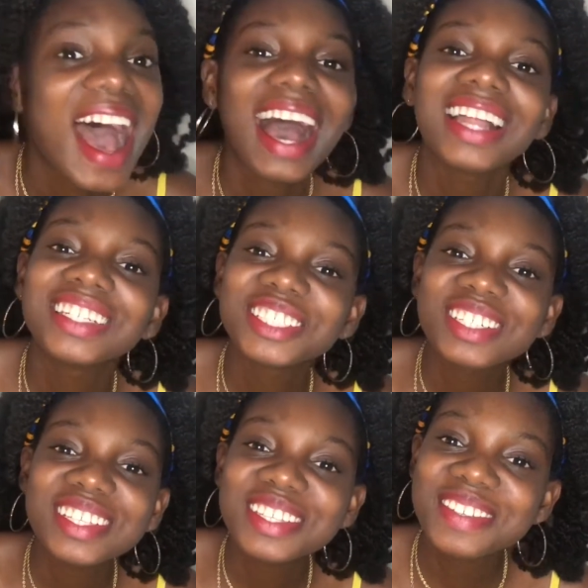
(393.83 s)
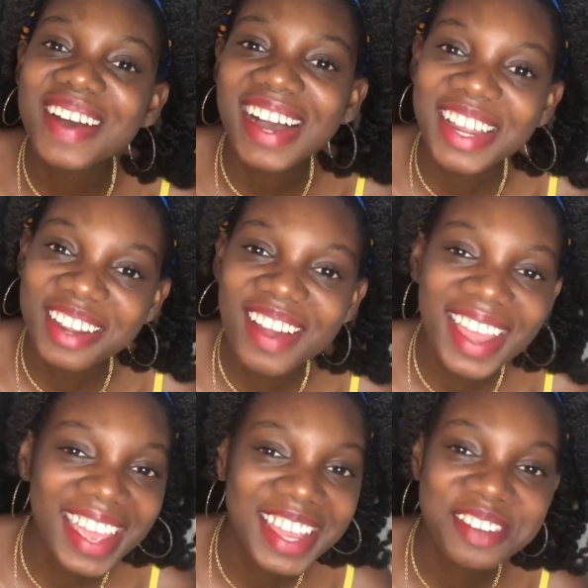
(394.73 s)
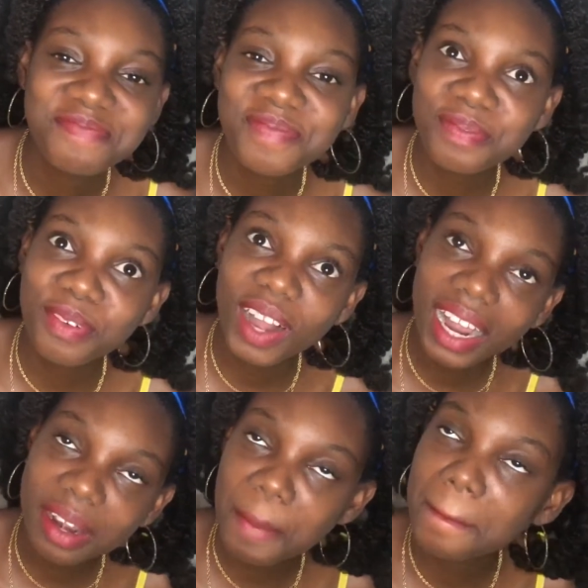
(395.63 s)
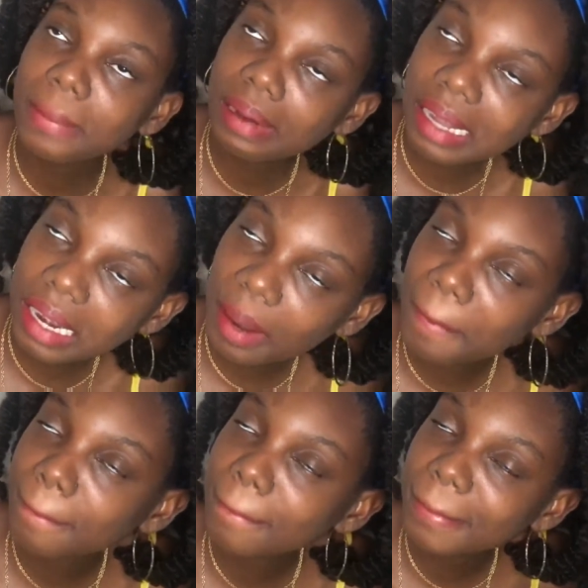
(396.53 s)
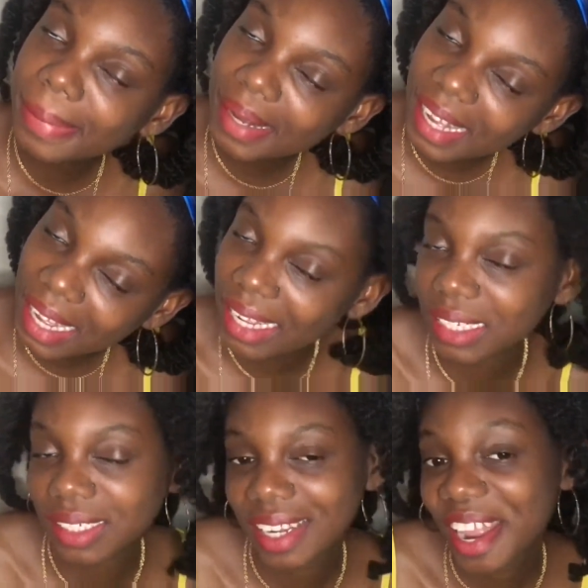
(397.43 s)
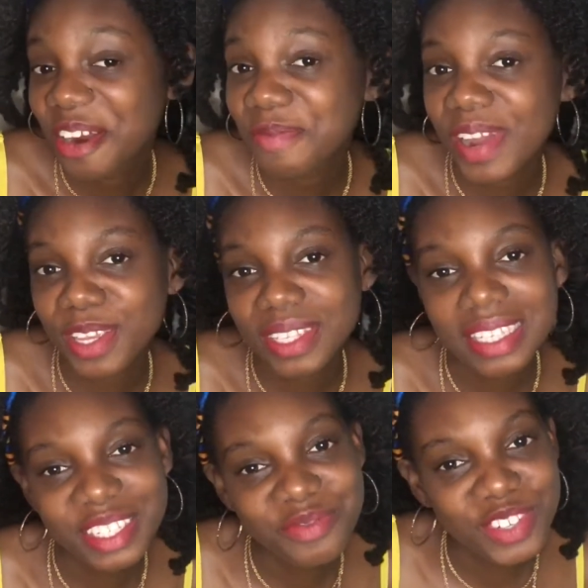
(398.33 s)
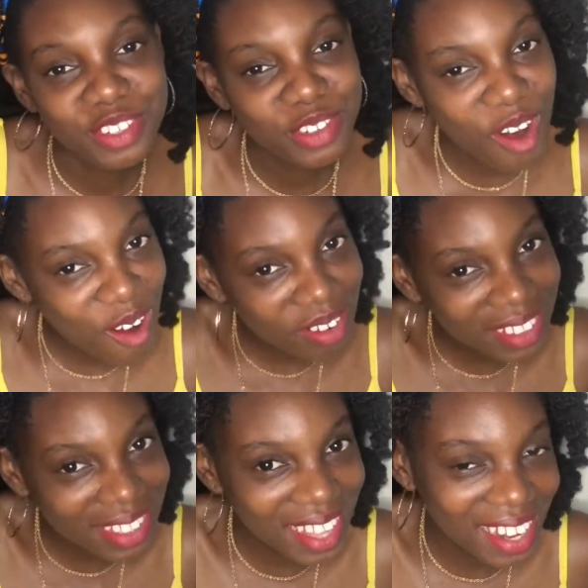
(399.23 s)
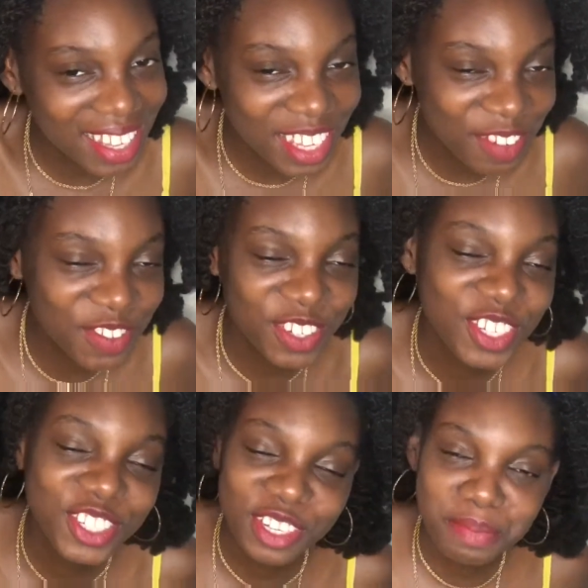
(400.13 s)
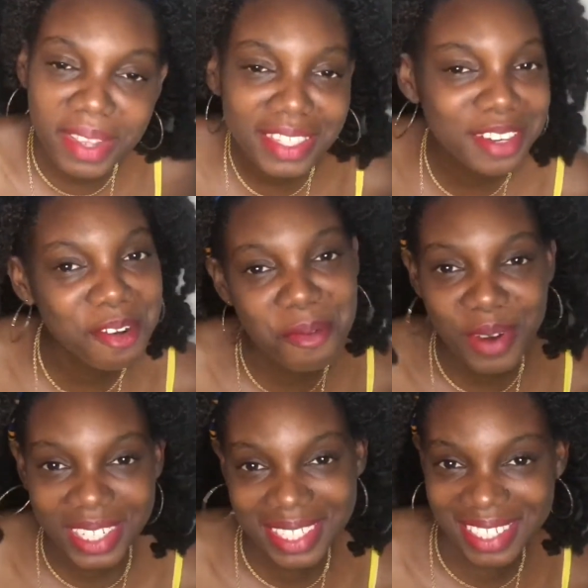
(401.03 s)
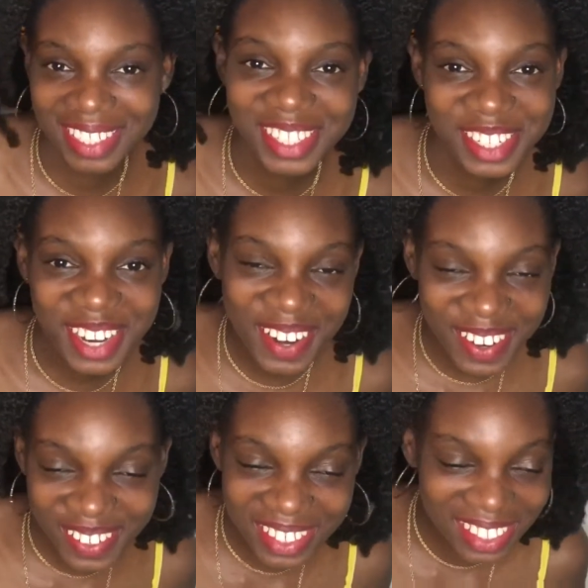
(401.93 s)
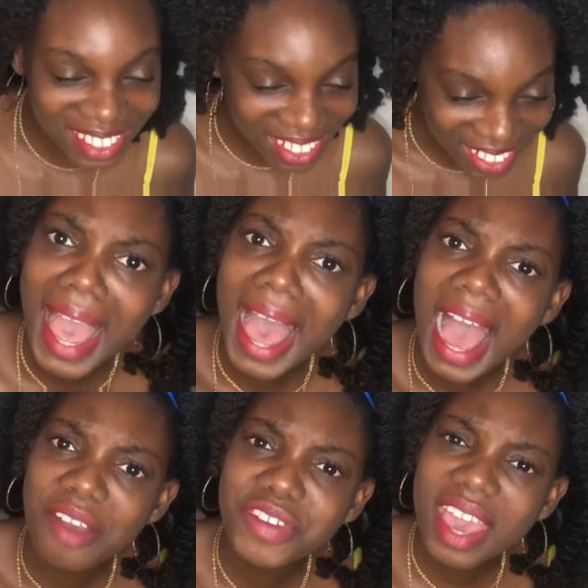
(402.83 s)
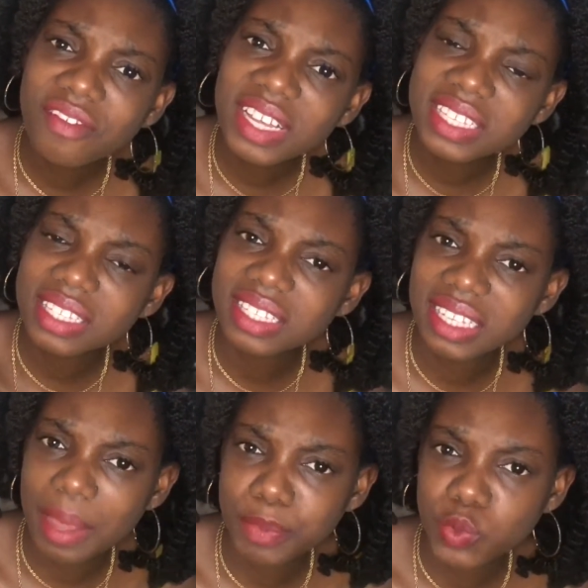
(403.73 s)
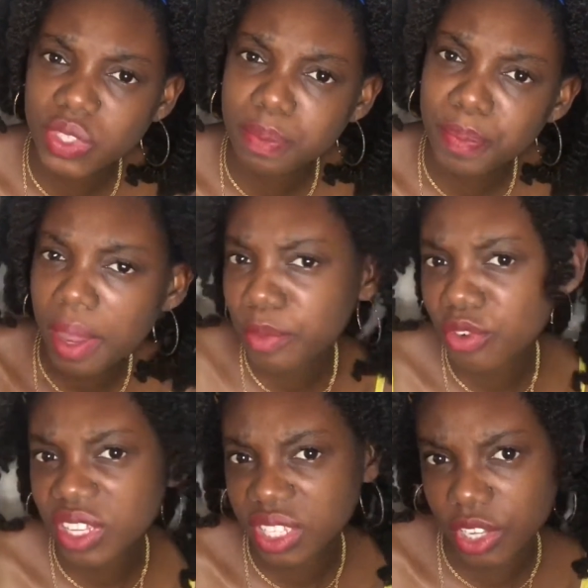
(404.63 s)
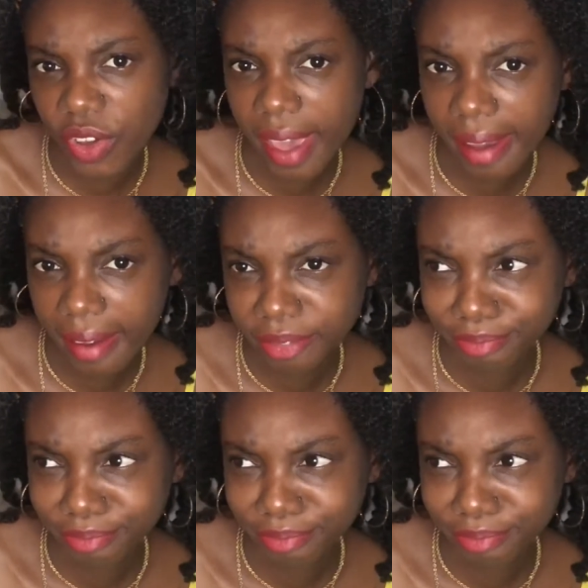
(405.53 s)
And it's just so annoying, but when you see the results that it gives you, it just makes it all worth it, you know. Have you ever slept with perm rods in your hair,